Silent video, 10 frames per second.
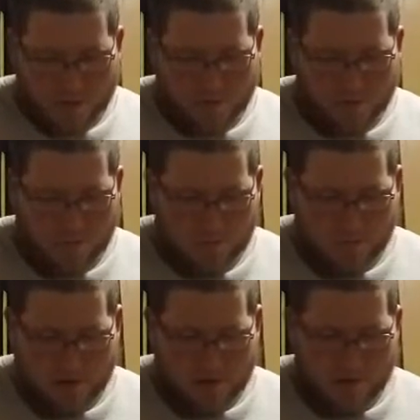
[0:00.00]
my flipping
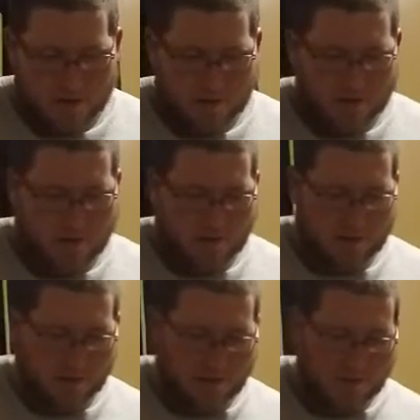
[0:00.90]
rod.
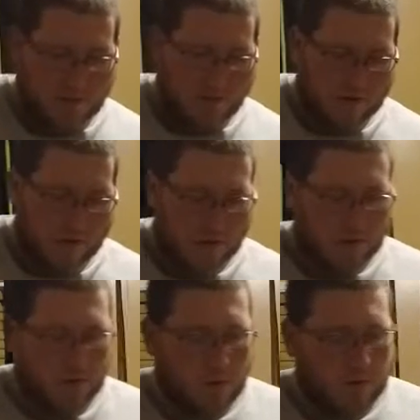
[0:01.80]
It's a
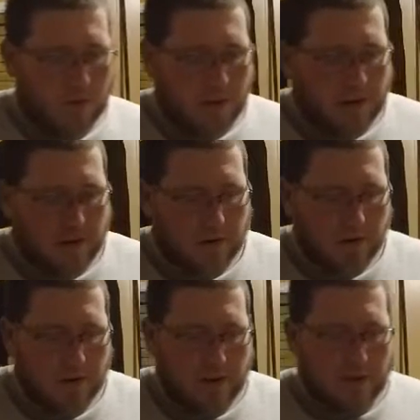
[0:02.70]
Falcon Lowrider
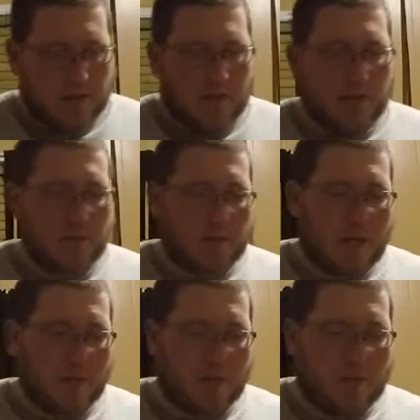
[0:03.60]
Cajun
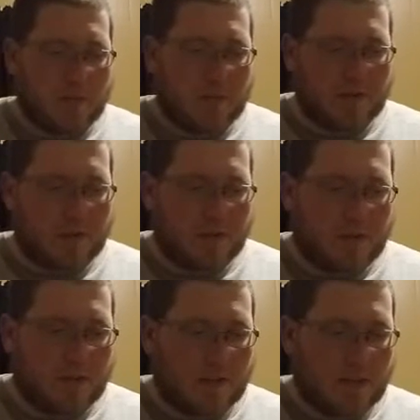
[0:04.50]
Baby flipping
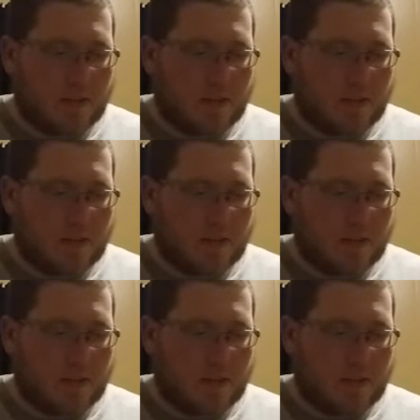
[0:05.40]
stick.